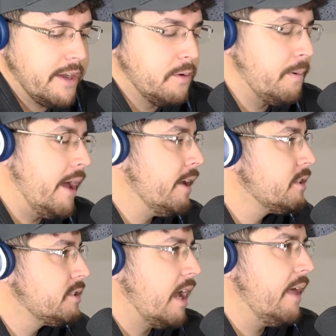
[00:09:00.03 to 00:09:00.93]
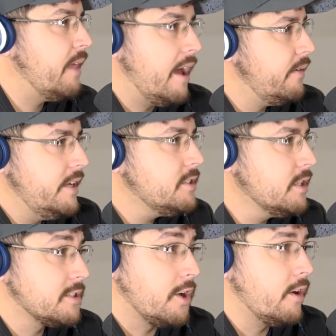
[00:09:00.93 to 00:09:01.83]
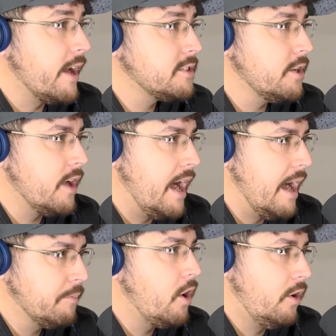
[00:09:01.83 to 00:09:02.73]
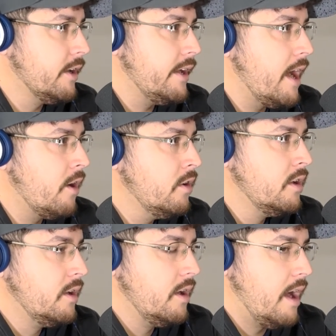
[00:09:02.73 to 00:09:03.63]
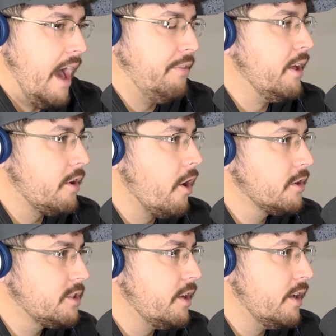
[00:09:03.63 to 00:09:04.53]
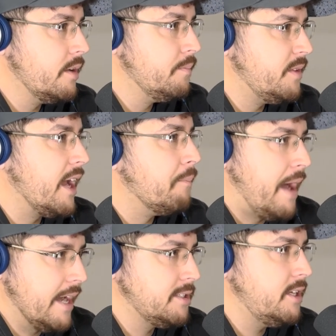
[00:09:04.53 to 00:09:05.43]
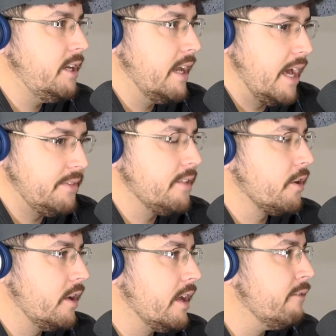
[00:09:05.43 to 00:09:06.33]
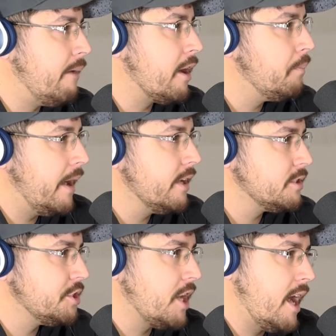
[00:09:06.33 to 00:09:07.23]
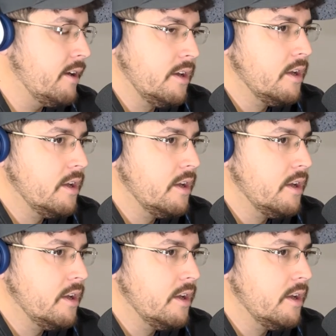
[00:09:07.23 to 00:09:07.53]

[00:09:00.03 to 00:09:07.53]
Penix, and he's going to start next year. I'm calling it now. I think Kirk's going to take a back seat, and I think they're going to give Michael Penix a shot.